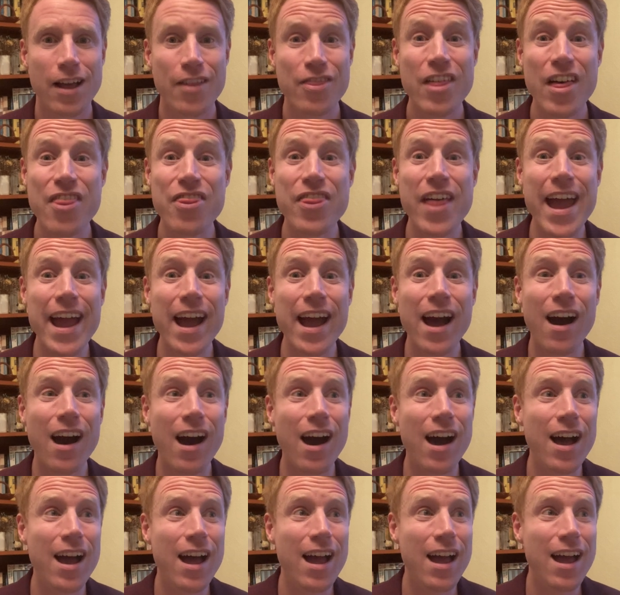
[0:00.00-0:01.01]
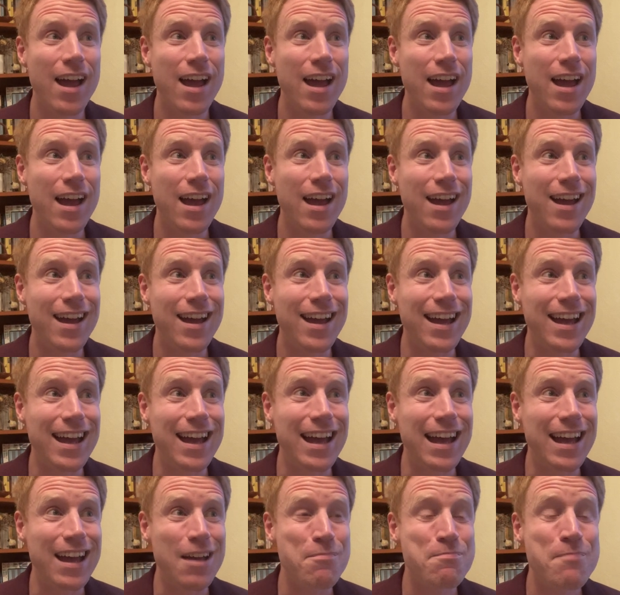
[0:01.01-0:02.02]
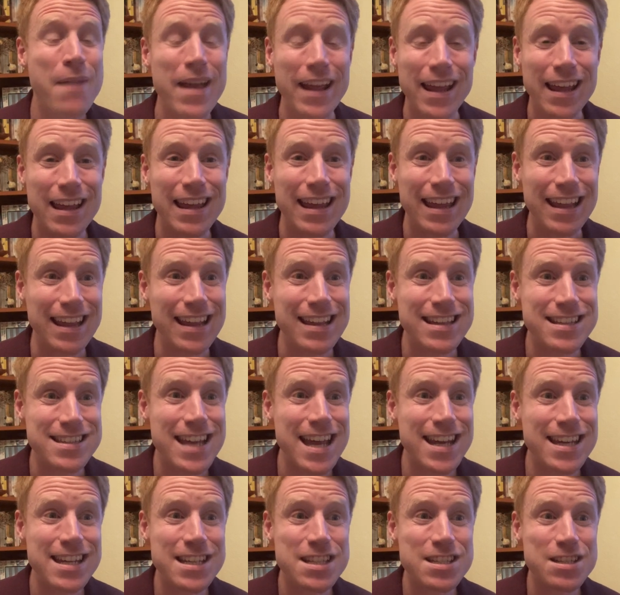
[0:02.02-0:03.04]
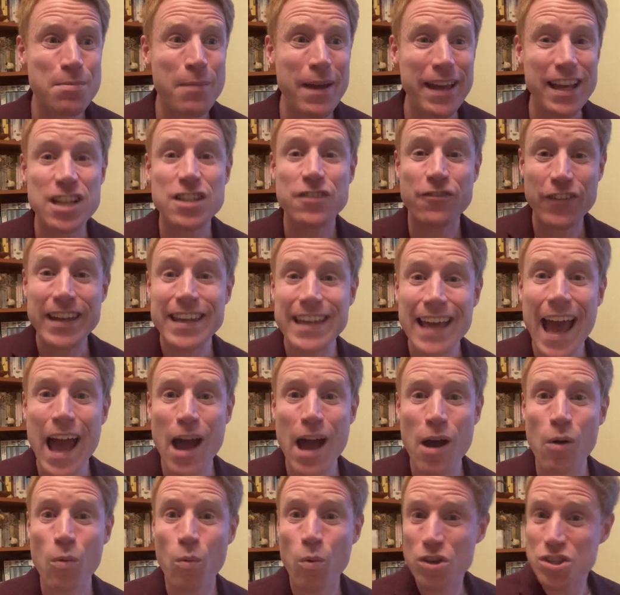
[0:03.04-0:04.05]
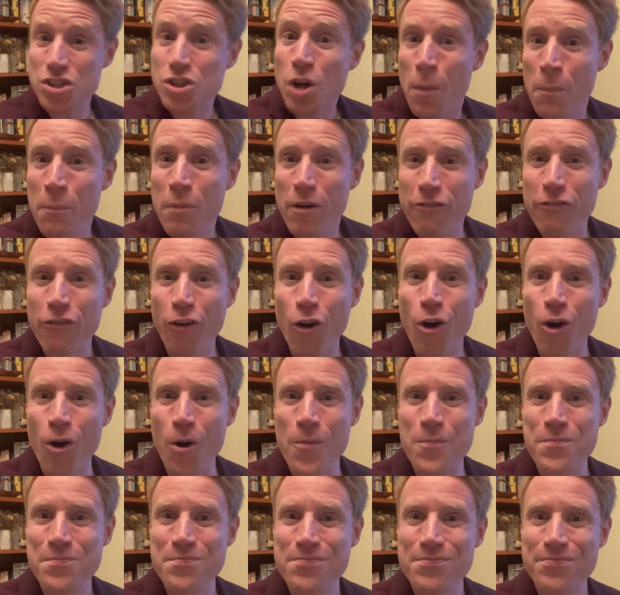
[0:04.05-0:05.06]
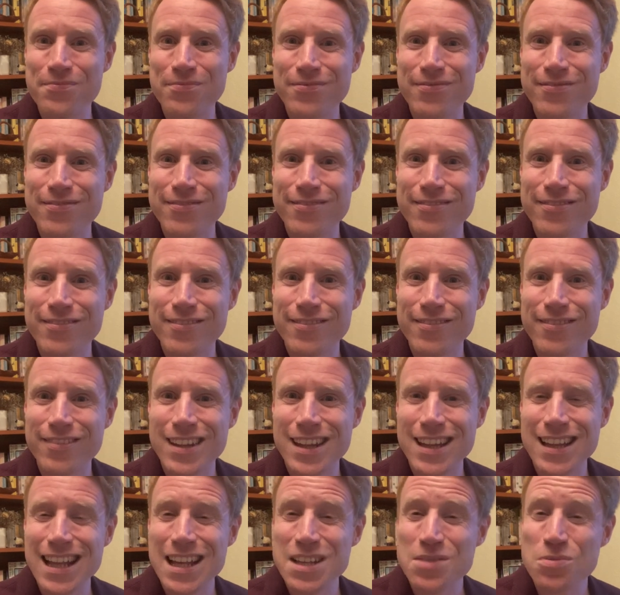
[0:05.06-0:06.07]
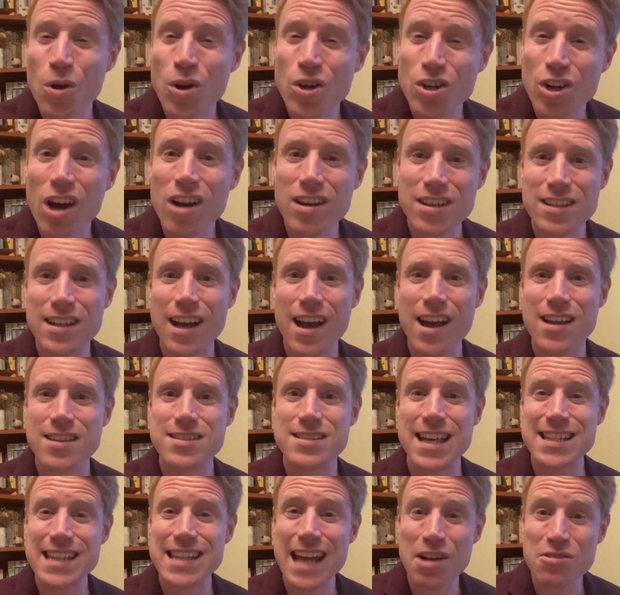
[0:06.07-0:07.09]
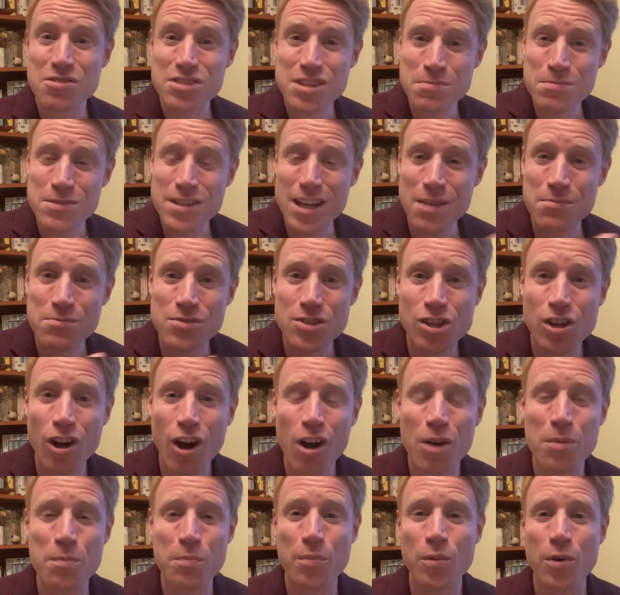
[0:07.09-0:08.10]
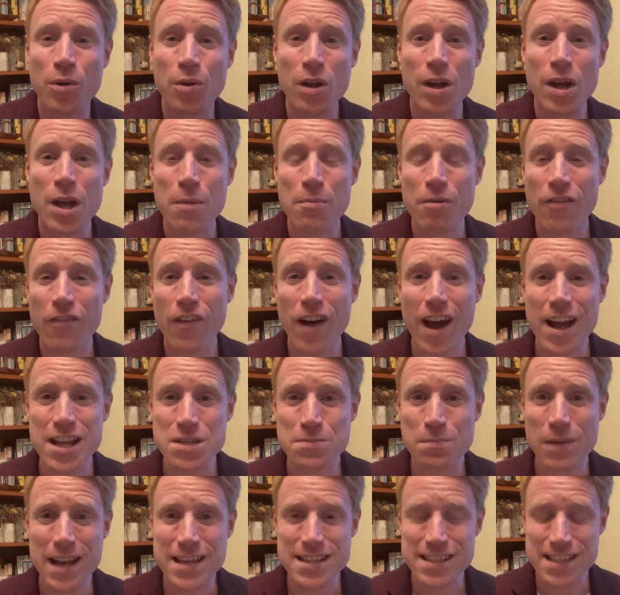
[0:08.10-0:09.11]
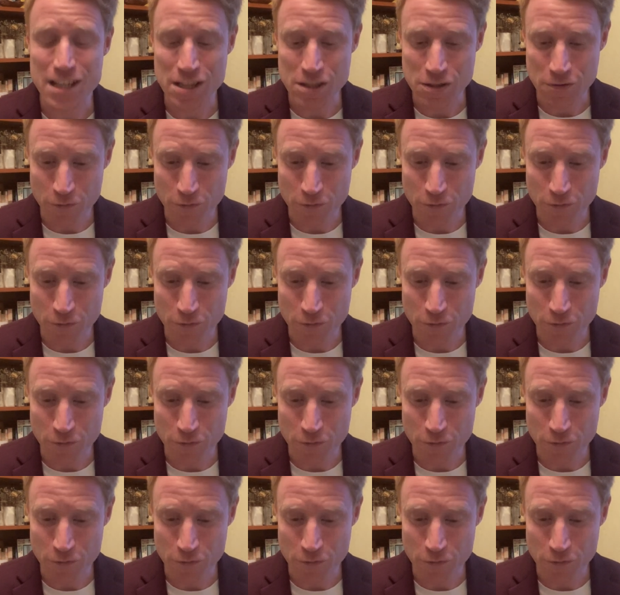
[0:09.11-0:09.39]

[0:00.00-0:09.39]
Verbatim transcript: that they are meant intended to make us forget what's gone before. That's what God does. That's how sometimes God provides blessings